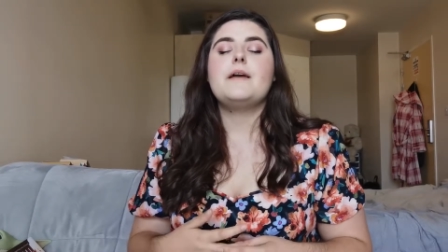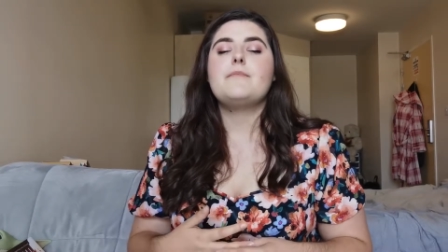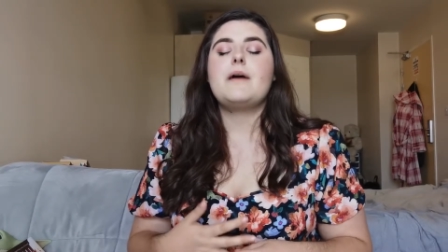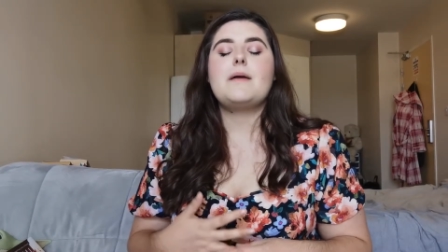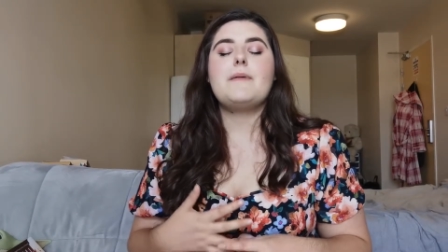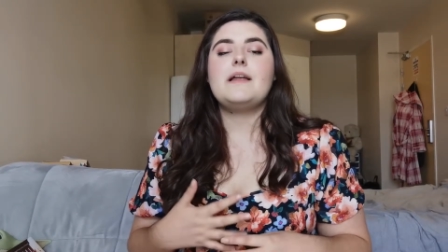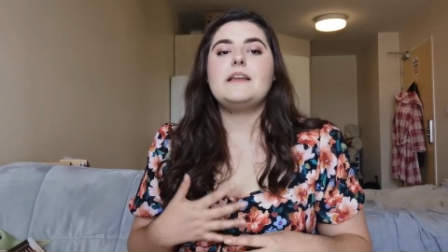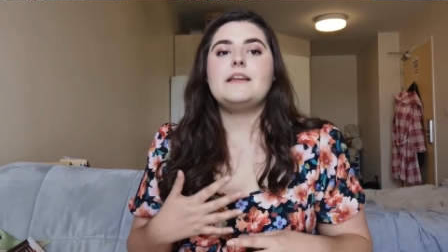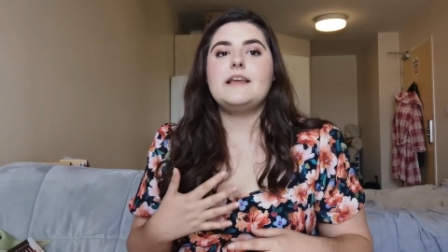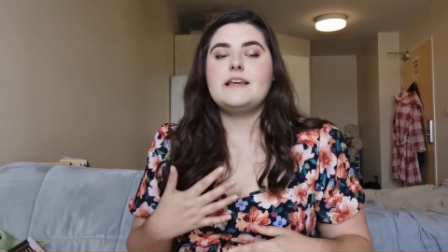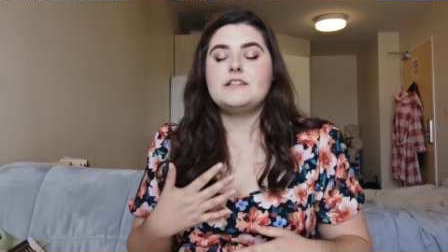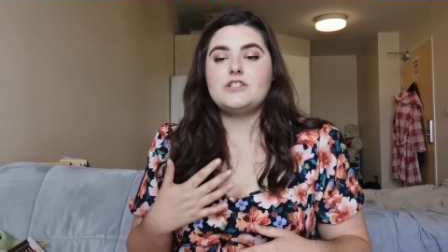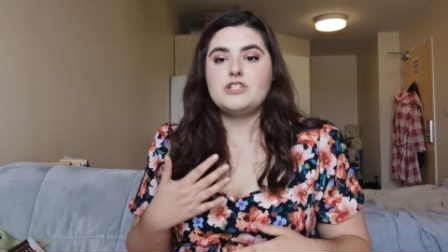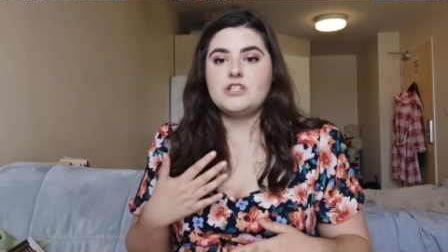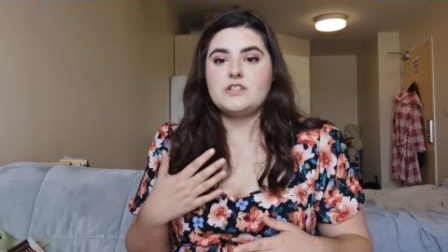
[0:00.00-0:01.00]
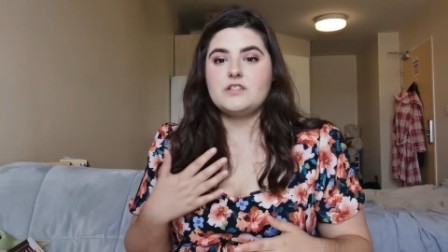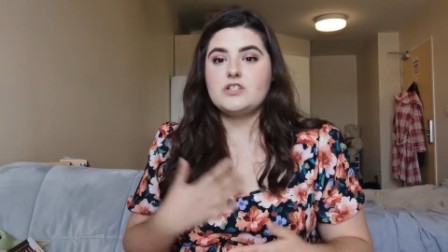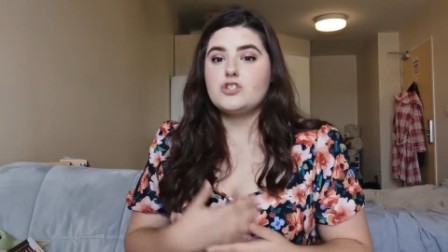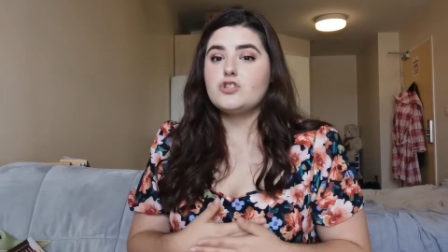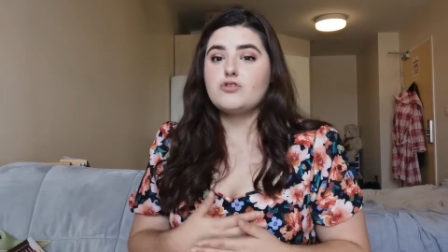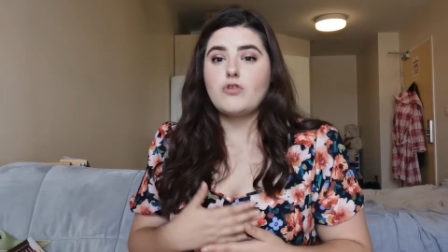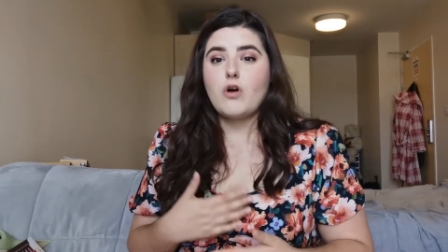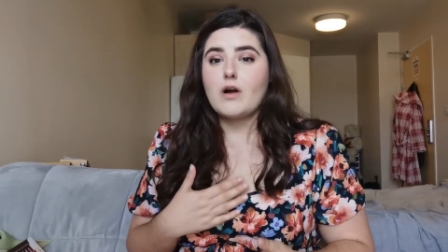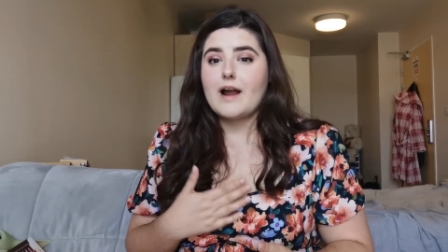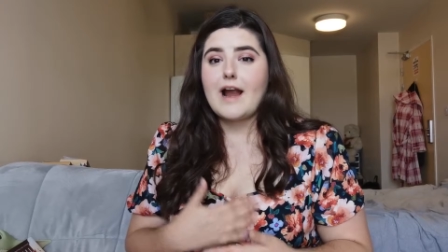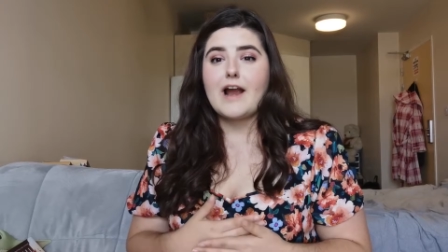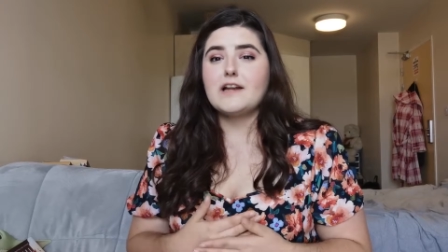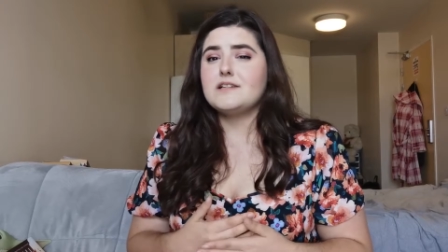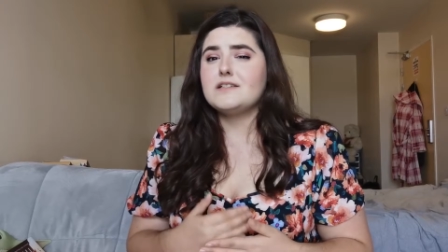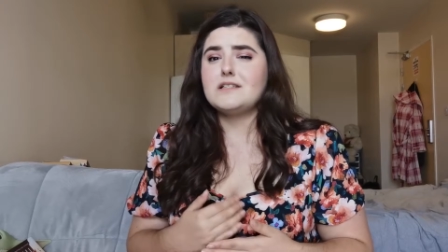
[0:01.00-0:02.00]
In my opinion, he is just a strong
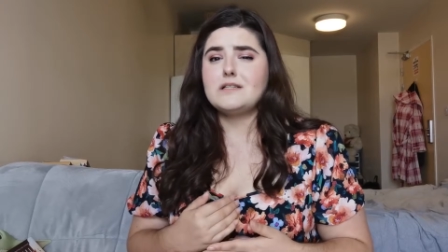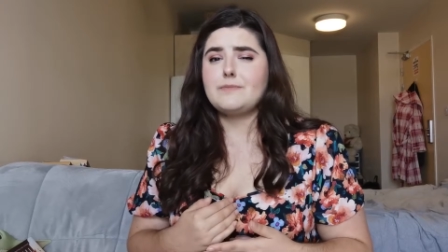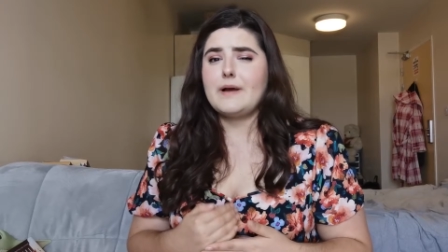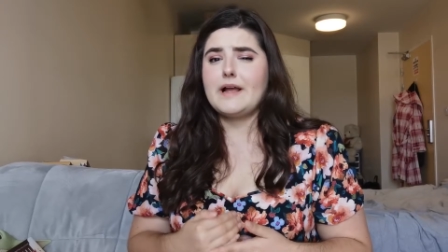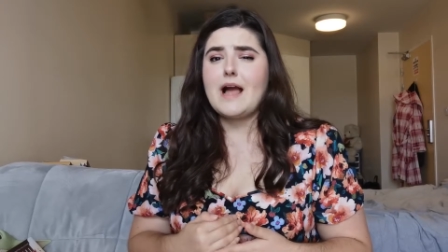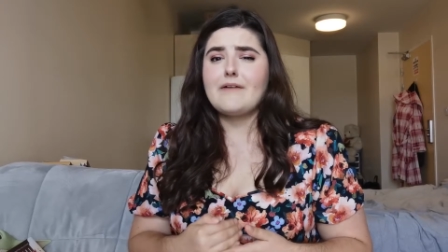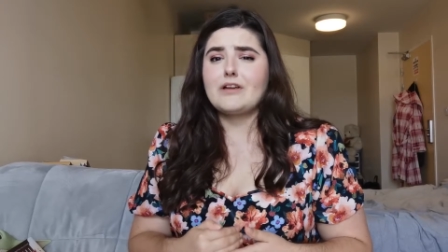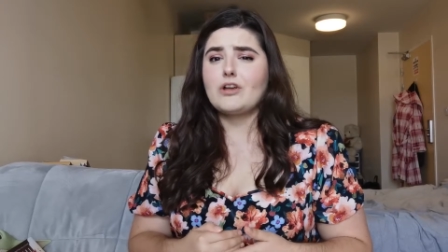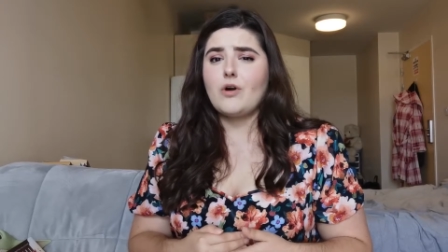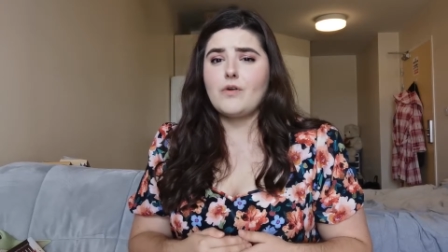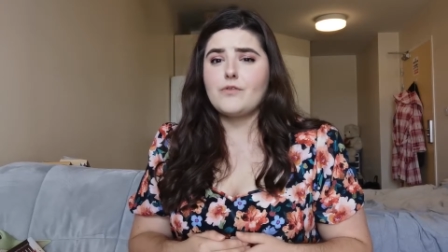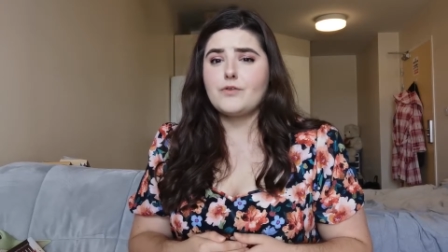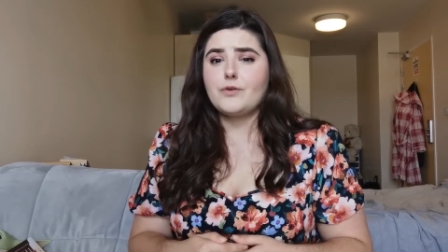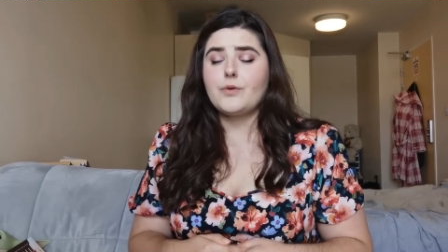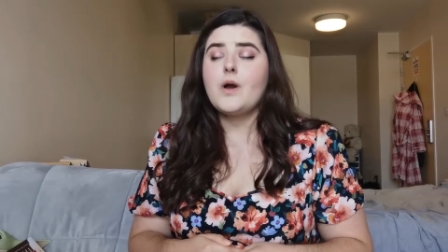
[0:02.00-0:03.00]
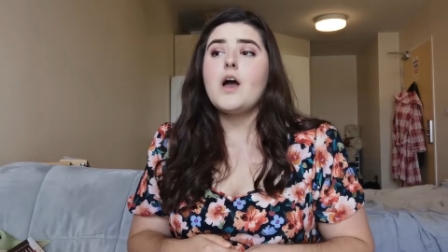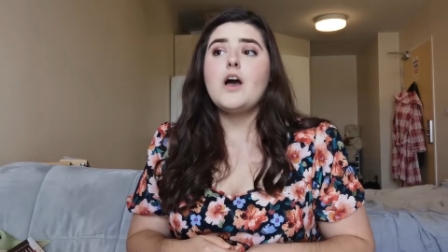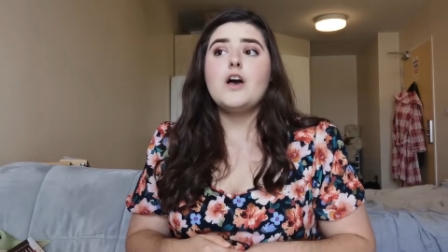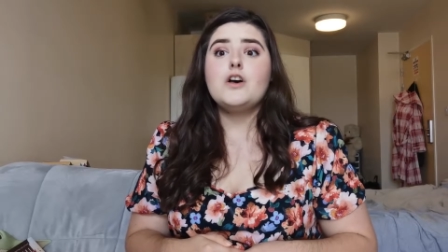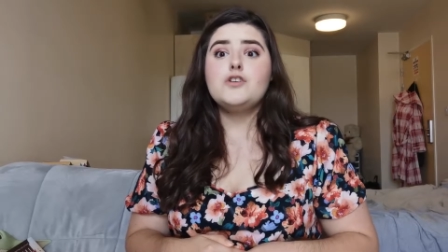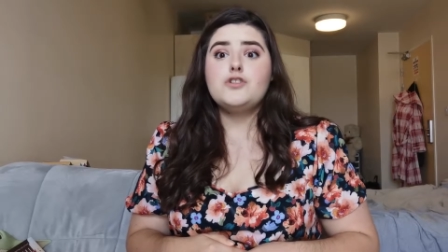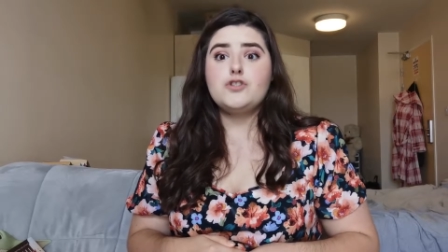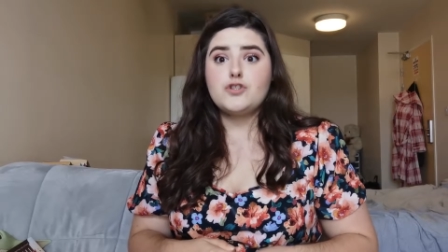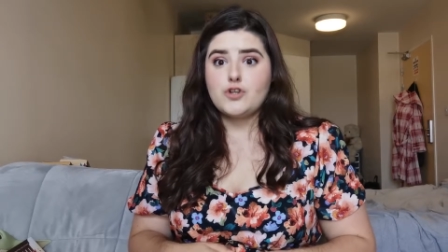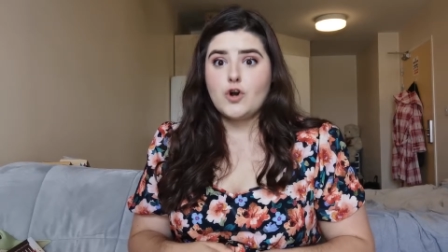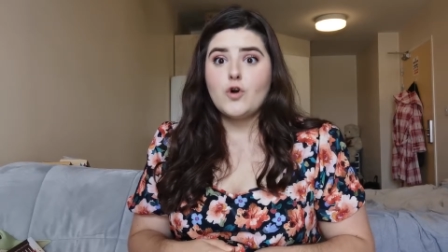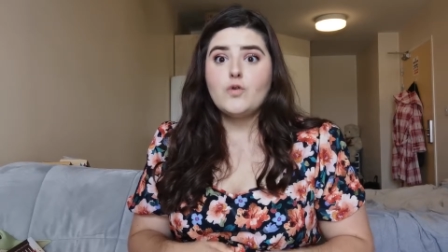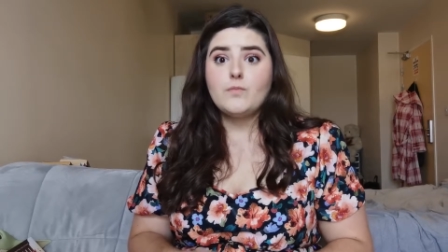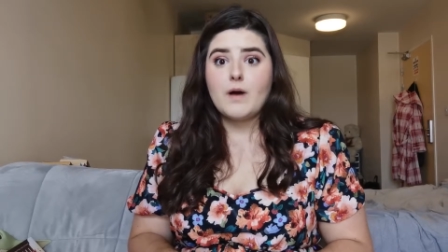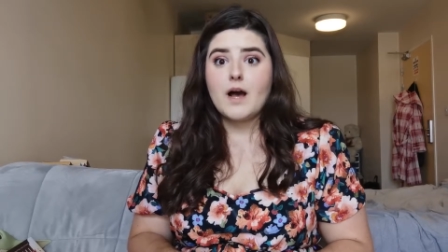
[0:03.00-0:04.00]
character despite having gone through
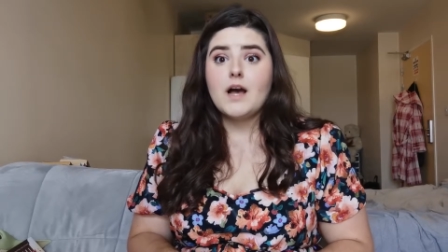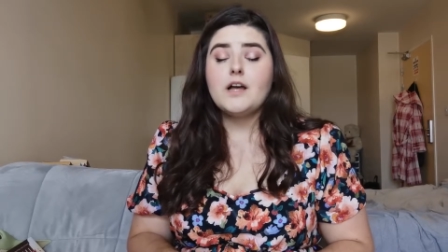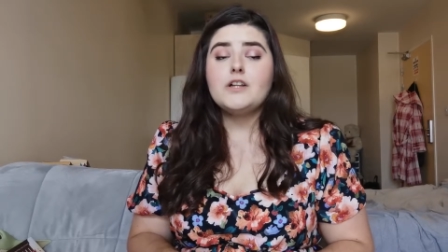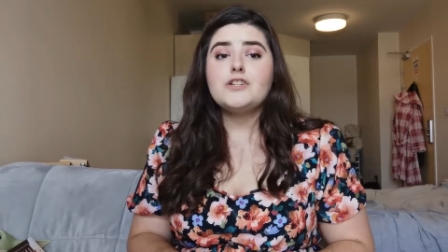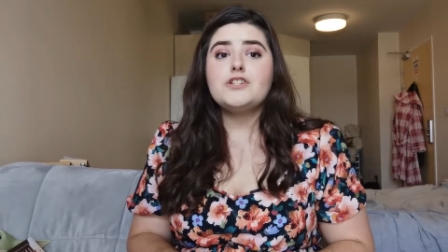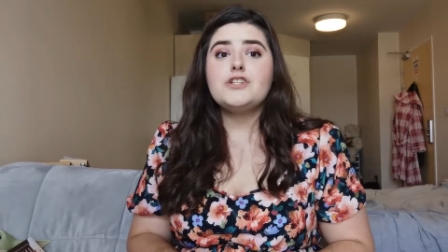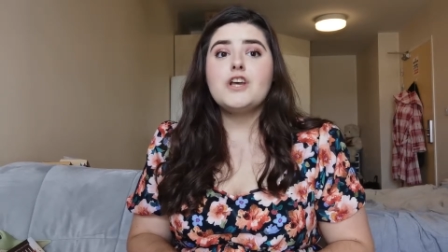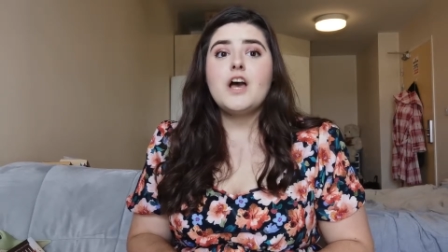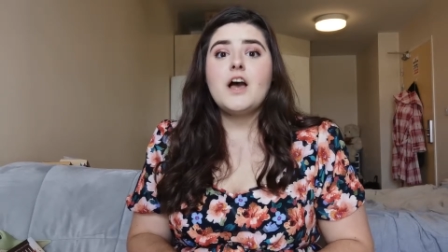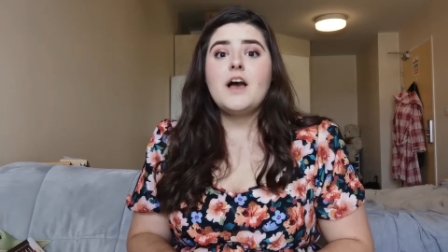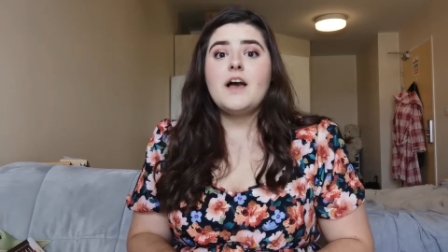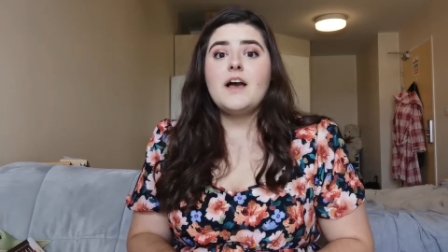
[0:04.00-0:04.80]
so much